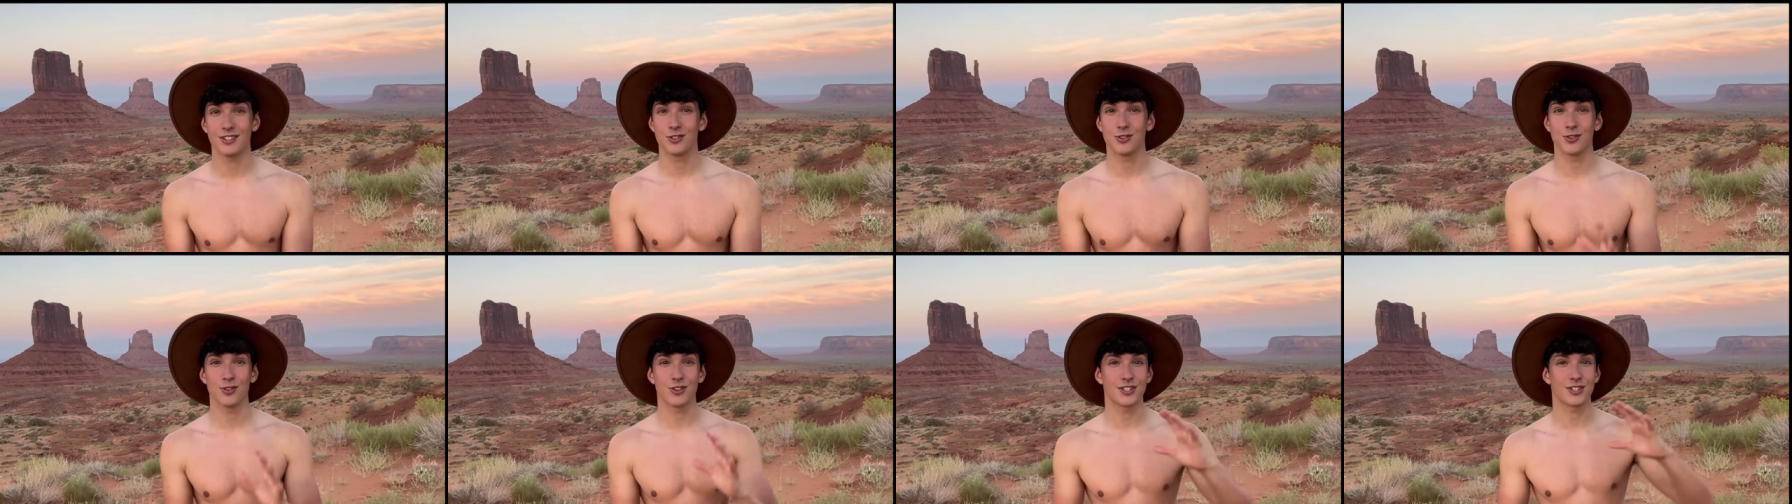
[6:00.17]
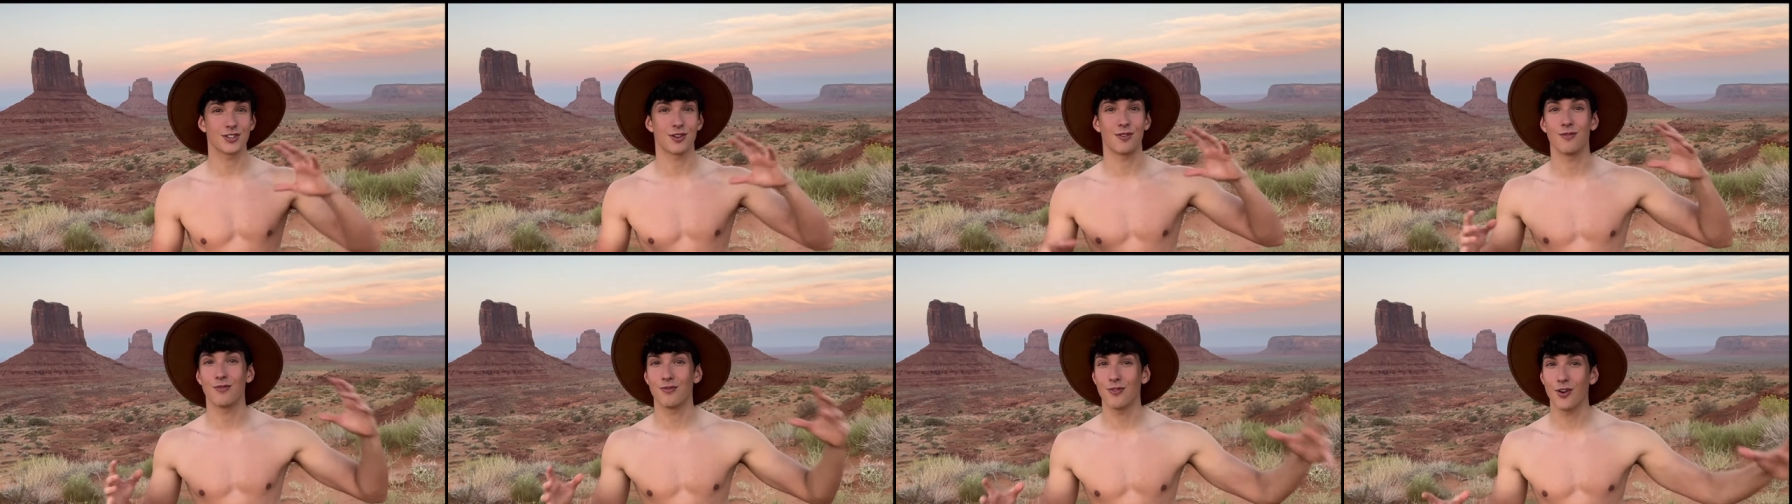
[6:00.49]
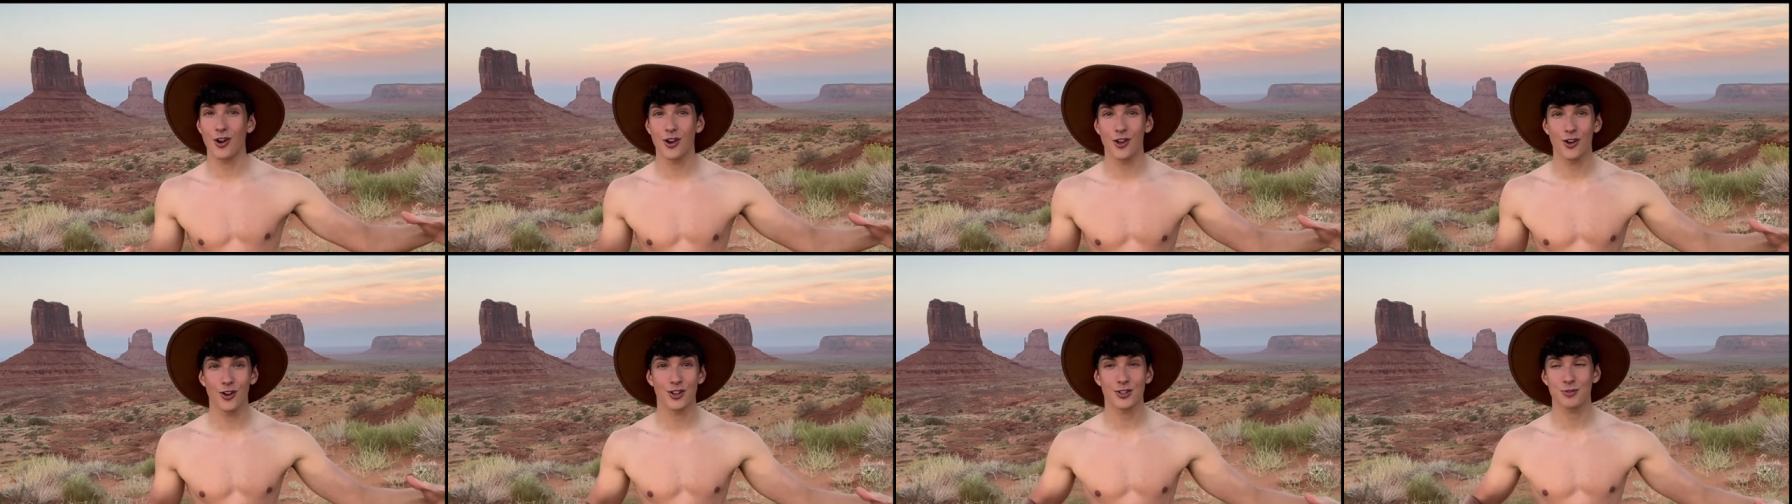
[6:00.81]
took some
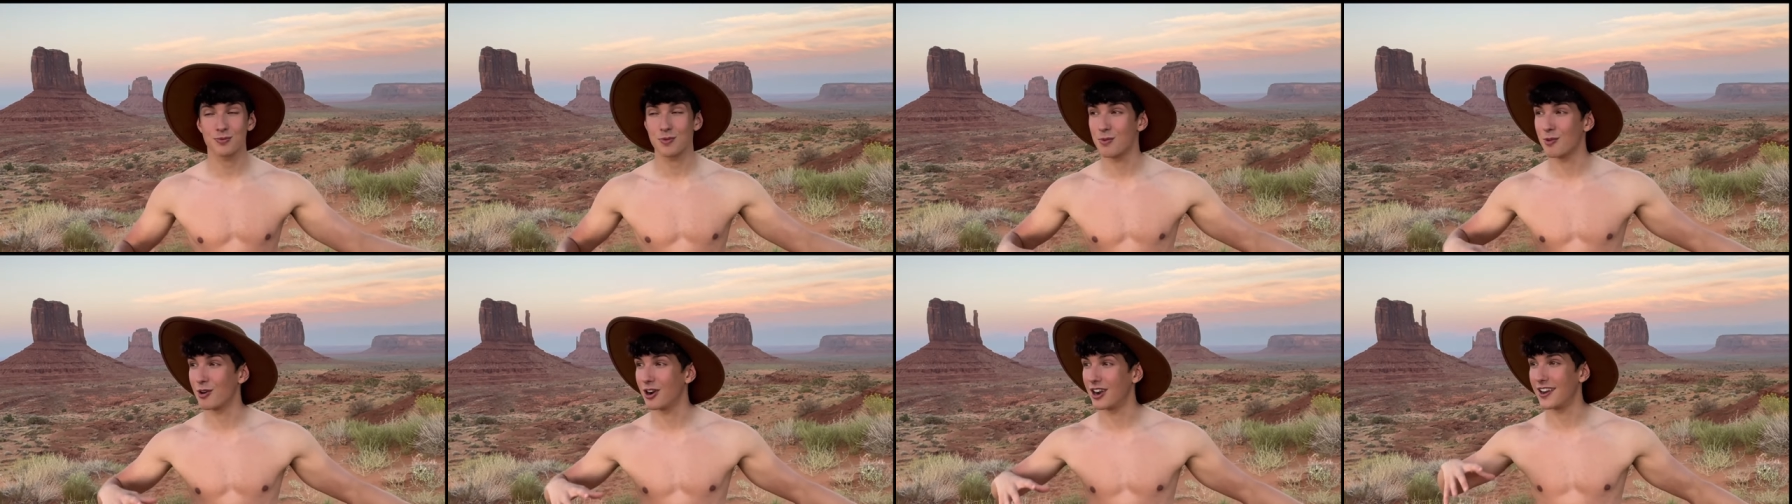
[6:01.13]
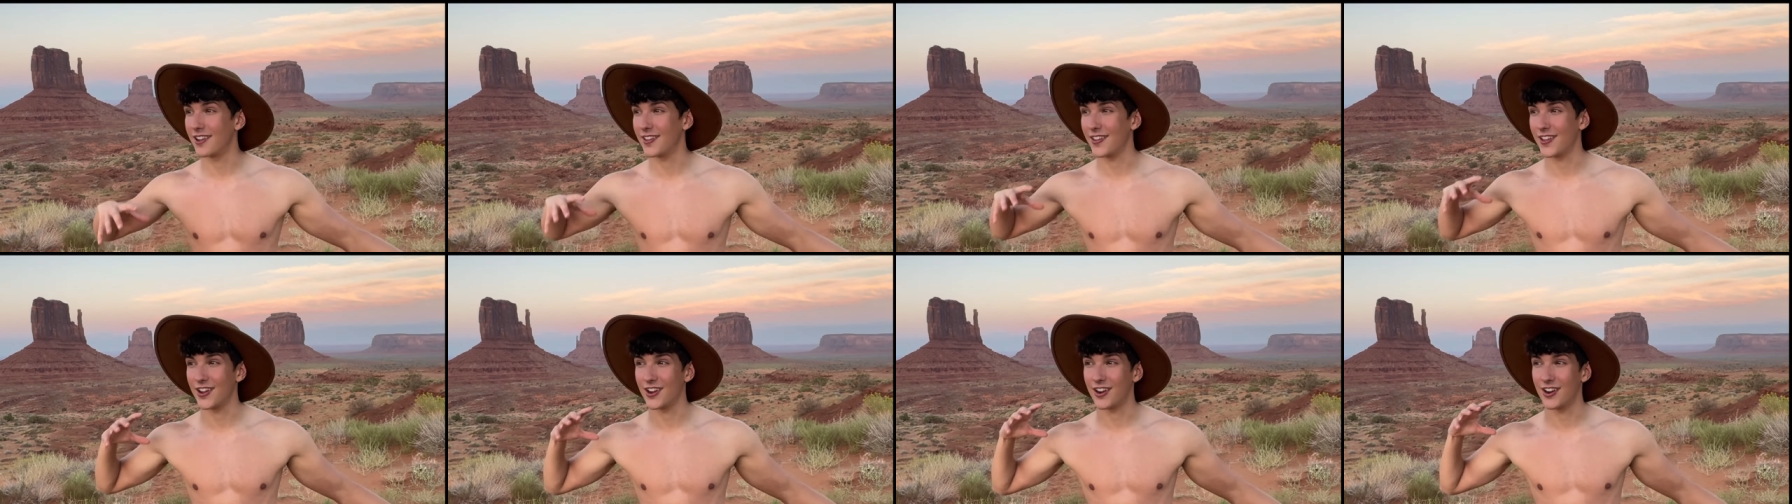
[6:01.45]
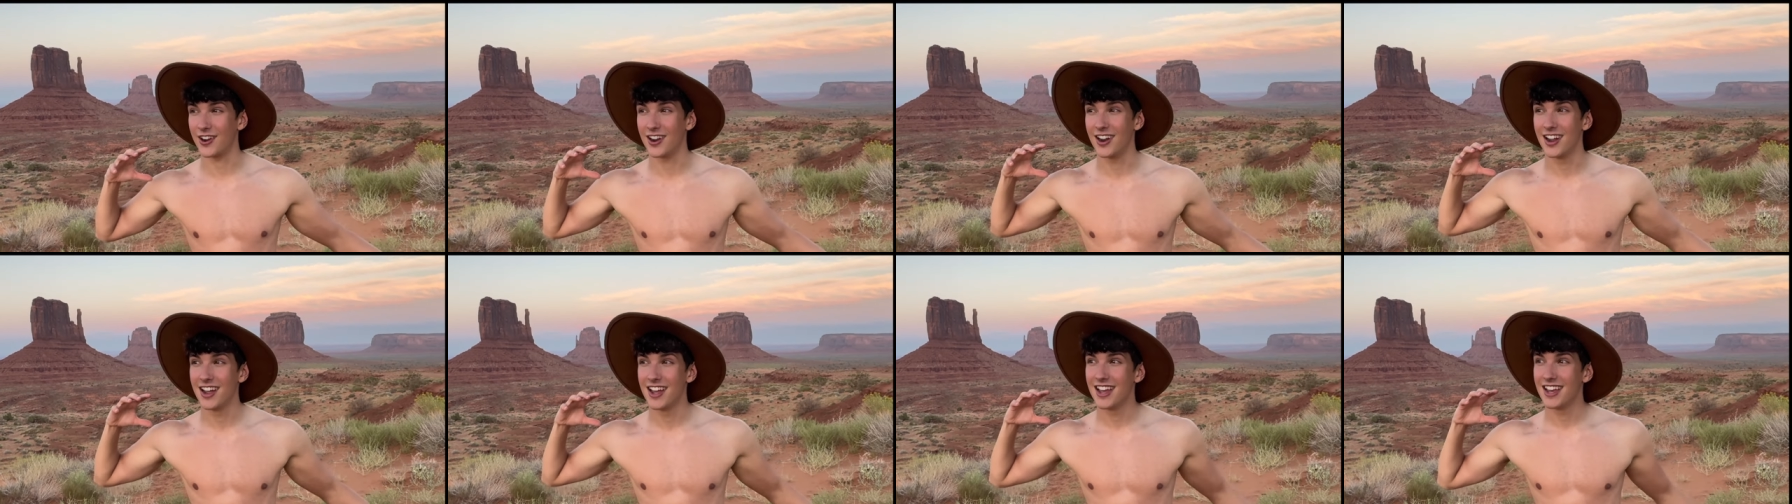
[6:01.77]
photos we were
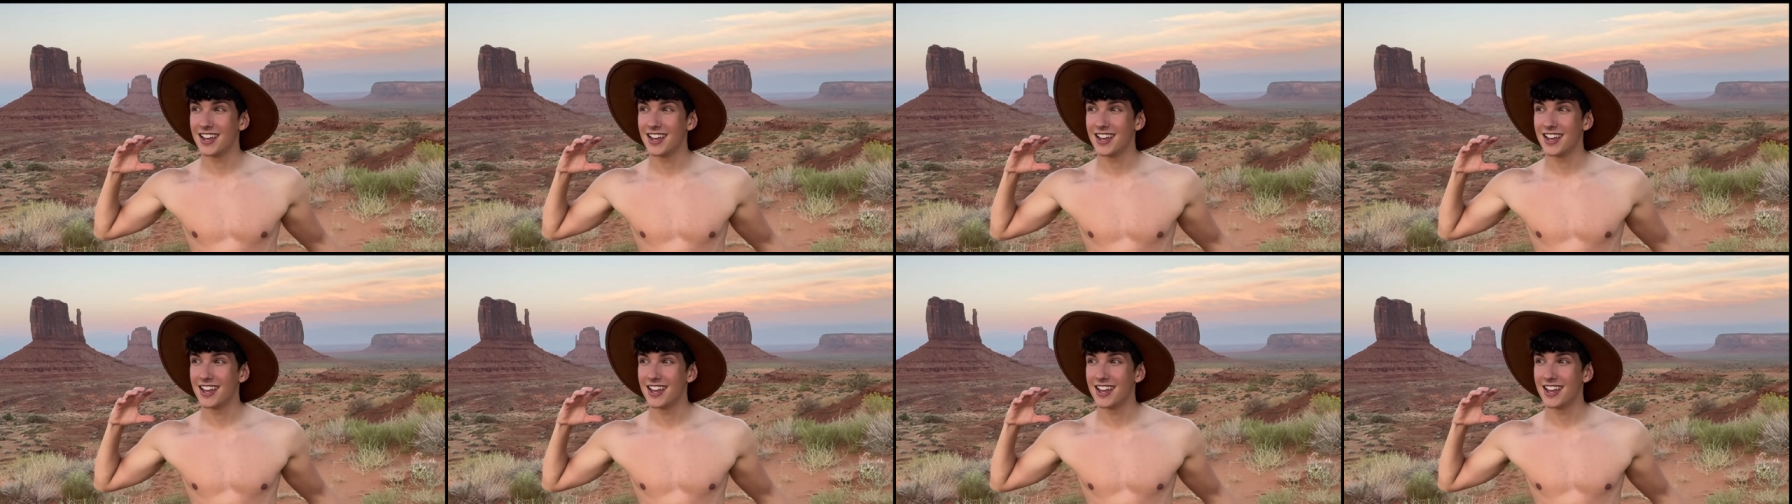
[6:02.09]
there